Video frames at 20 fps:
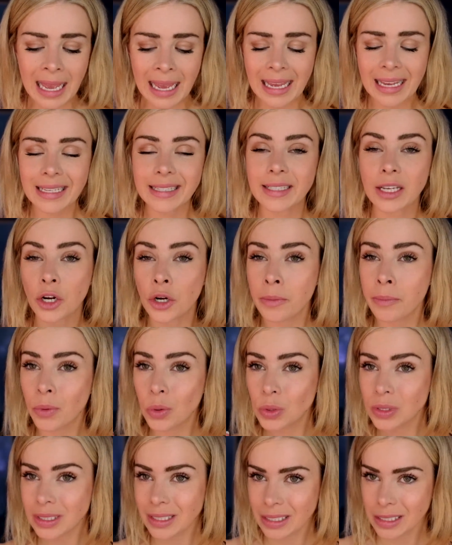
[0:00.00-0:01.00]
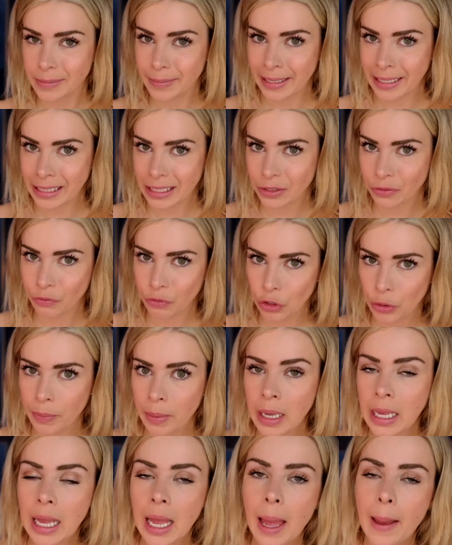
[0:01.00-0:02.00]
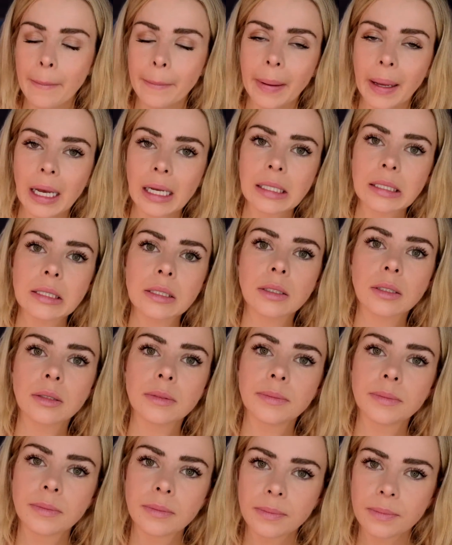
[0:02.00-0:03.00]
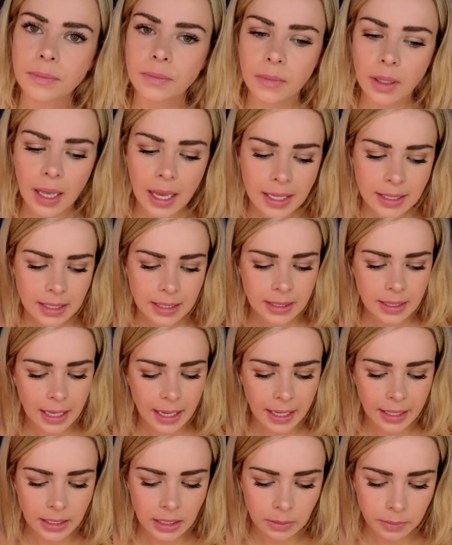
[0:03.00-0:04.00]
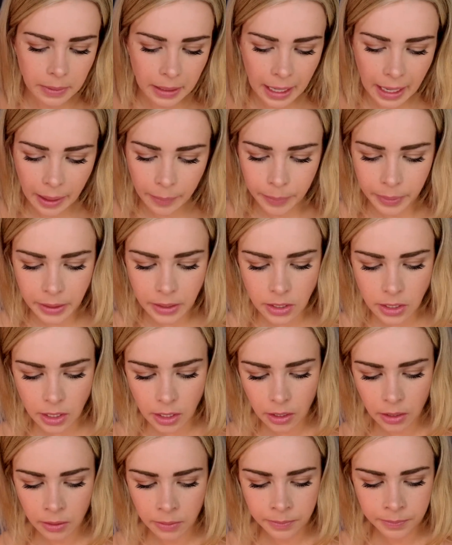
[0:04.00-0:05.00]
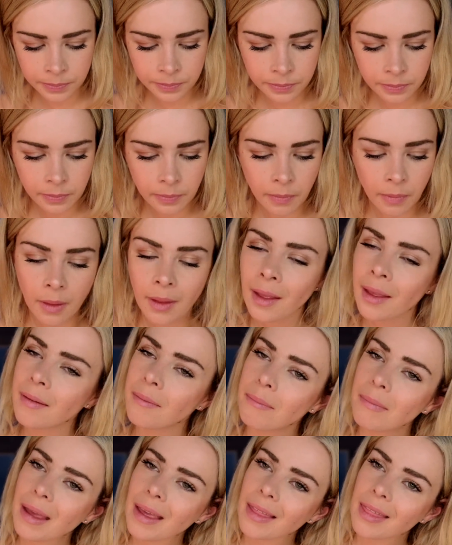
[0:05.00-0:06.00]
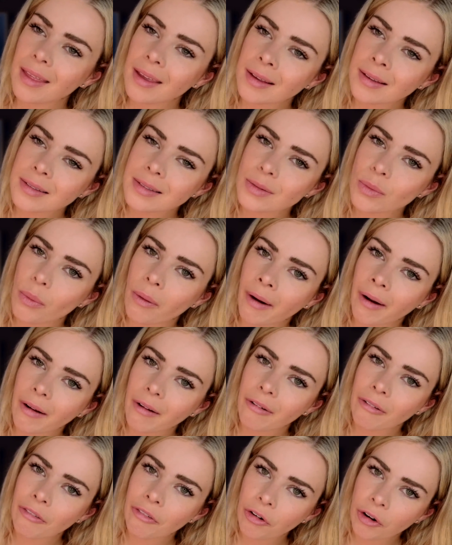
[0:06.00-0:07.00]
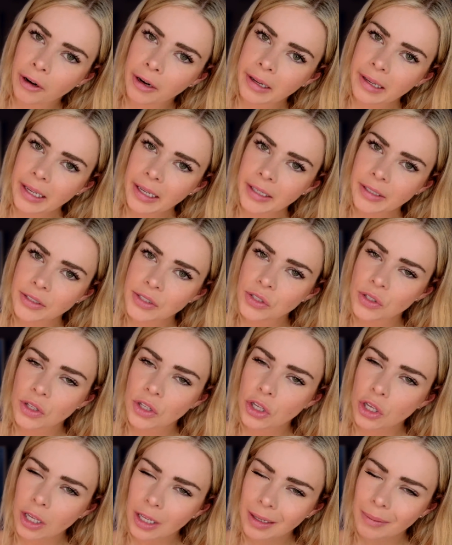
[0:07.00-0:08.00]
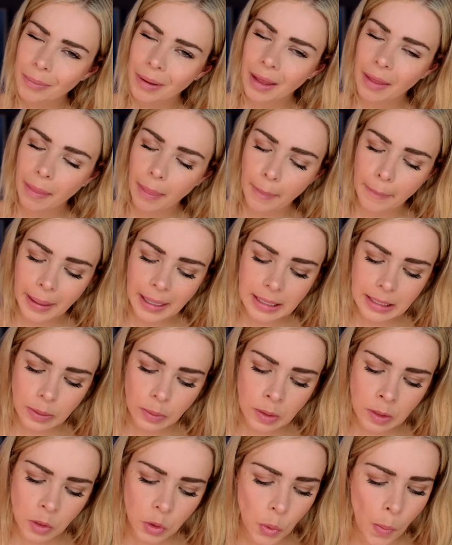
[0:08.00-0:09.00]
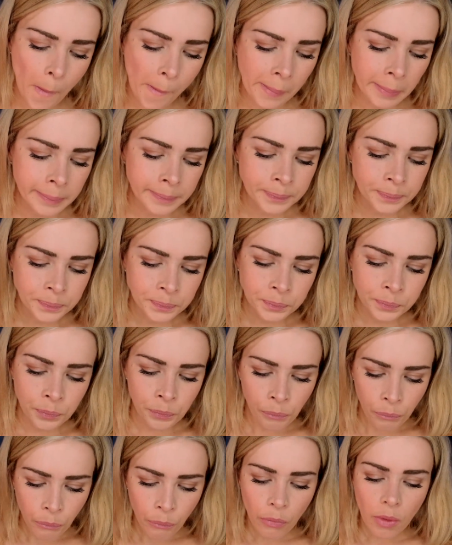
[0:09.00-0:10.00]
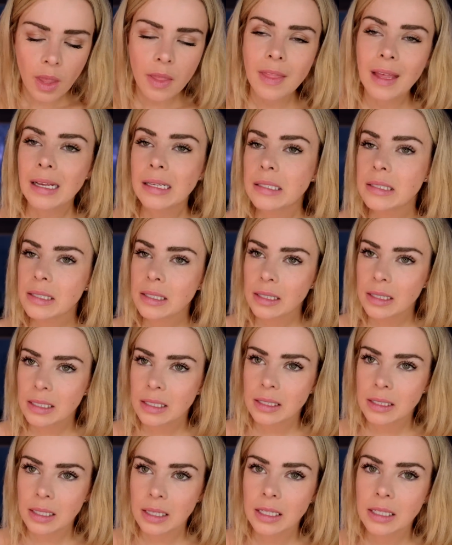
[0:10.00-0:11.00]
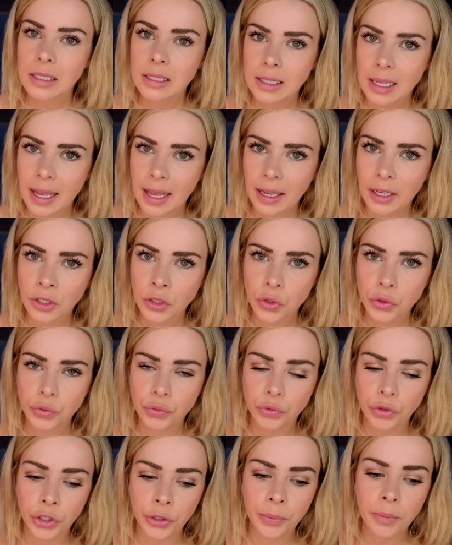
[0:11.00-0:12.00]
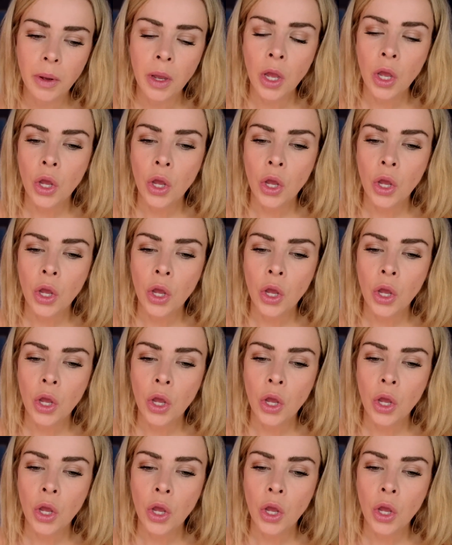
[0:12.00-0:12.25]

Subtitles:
It is our most expensive room, but as I said, I'd be happy to make things work for you so that you could pick the best one. So that's the second room.